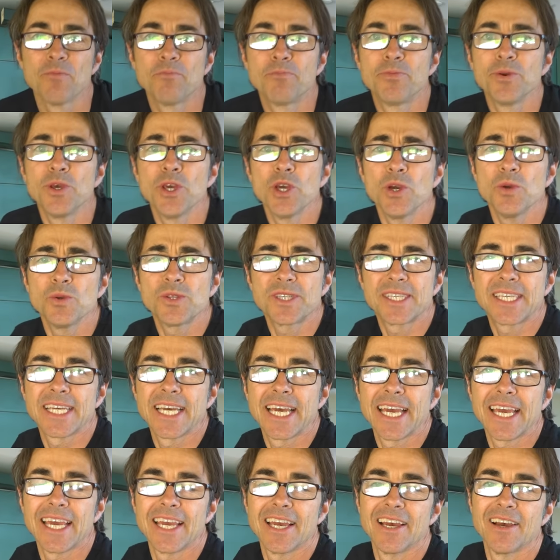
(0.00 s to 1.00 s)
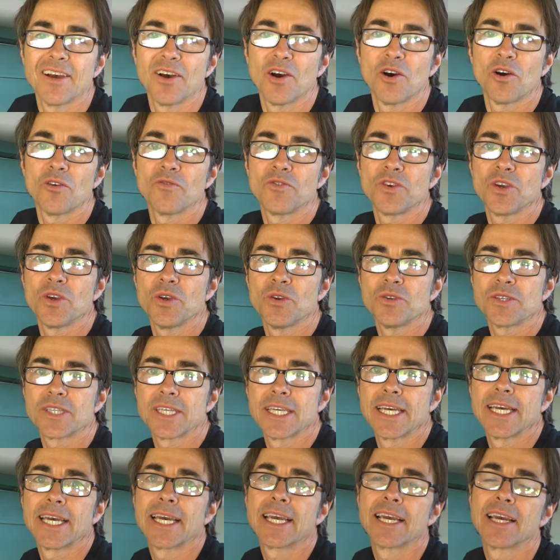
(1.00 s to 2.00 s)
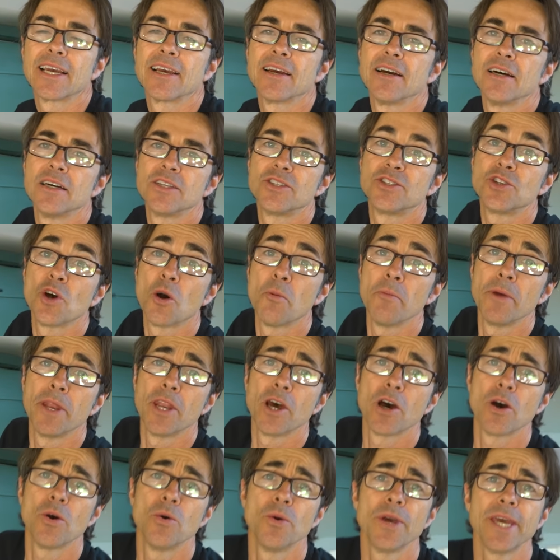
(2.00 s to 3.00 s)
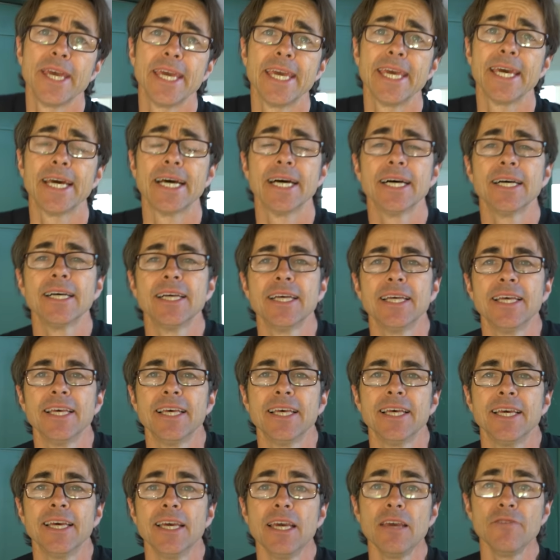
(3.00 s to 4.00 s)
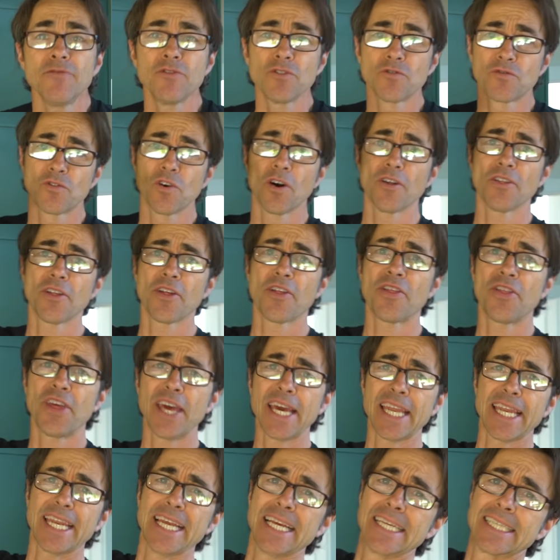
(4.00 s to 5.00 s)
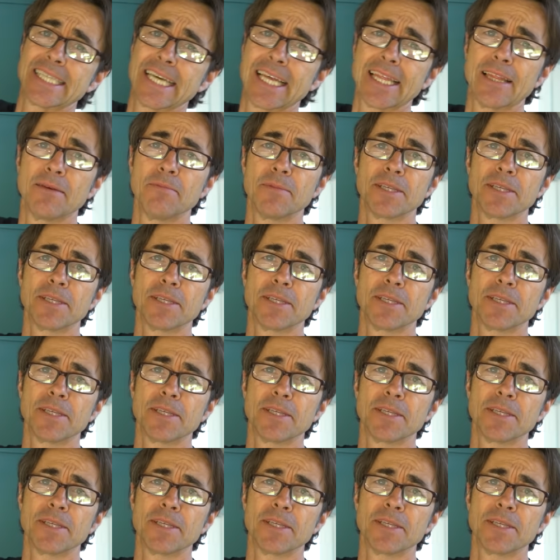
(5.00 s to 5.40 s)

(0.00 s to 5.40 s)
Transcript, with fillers: The beauty of using a domino here, if you've got the thickness and the